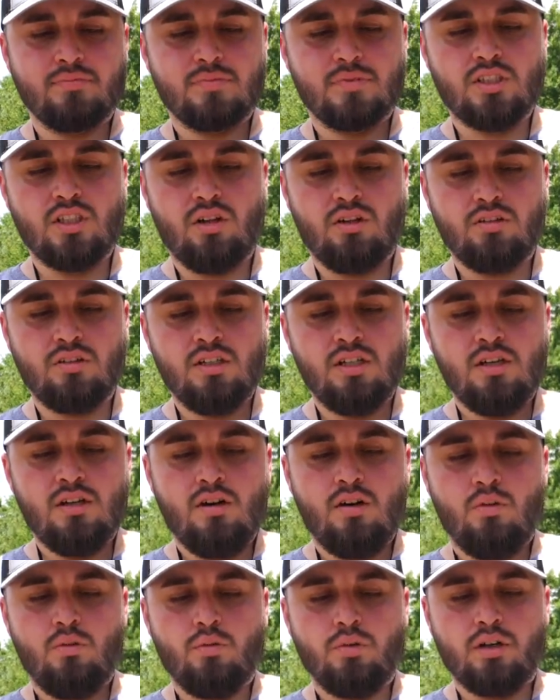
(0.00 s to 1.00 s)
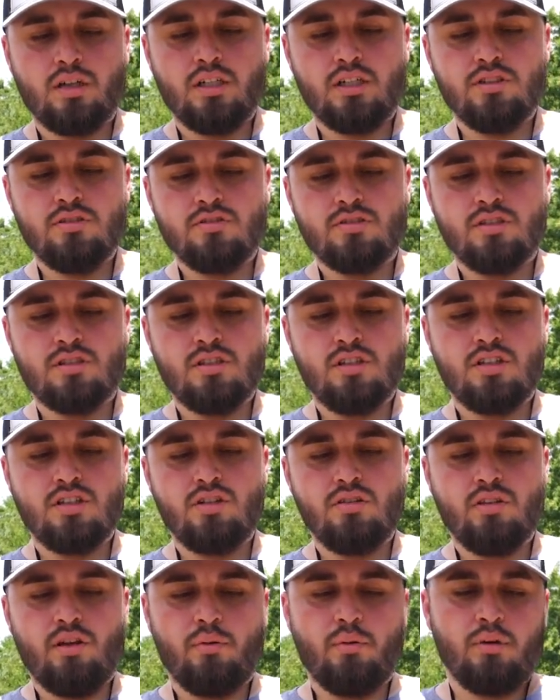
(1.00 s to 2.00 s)
So we're gonna use the
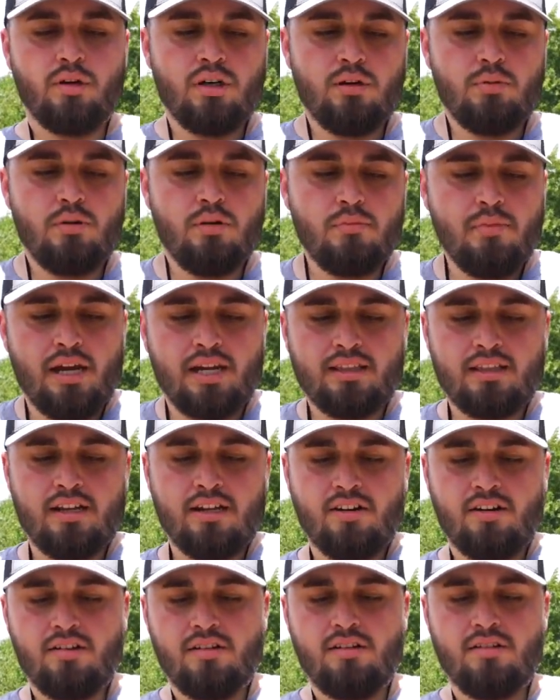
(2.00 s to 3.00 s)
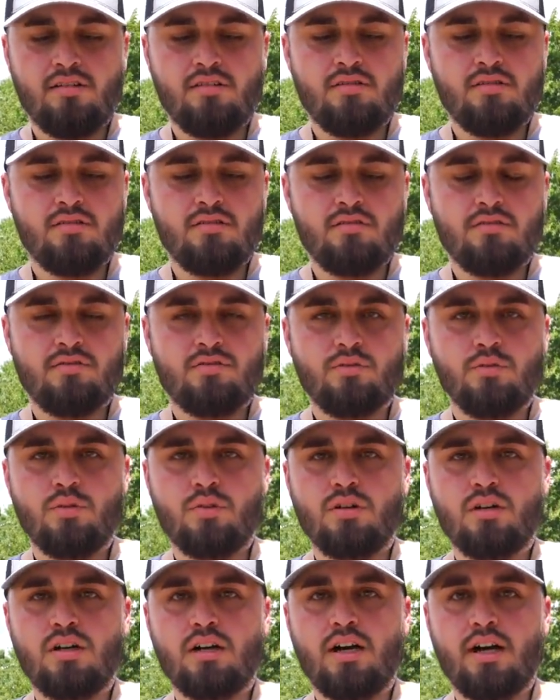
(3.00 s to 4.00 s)
two that we're gonna put back there
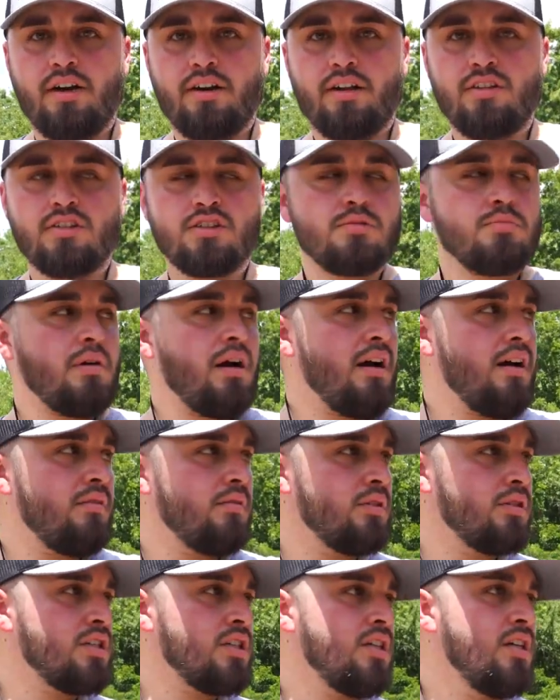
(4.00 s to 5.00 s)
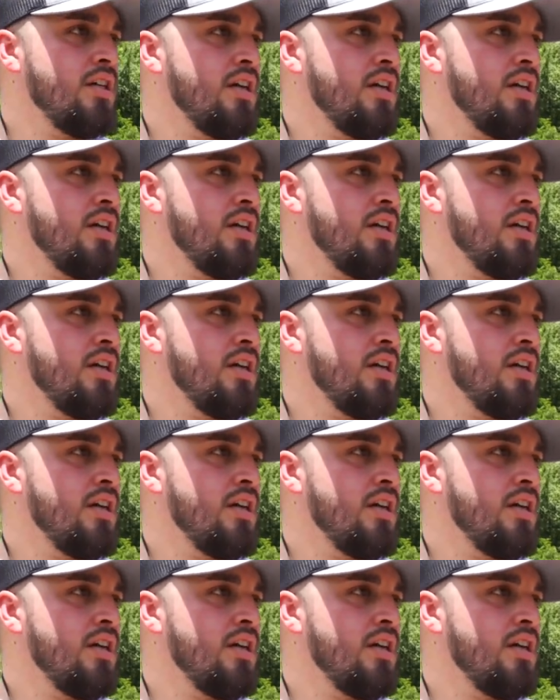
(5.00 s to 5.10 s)
for another spot, which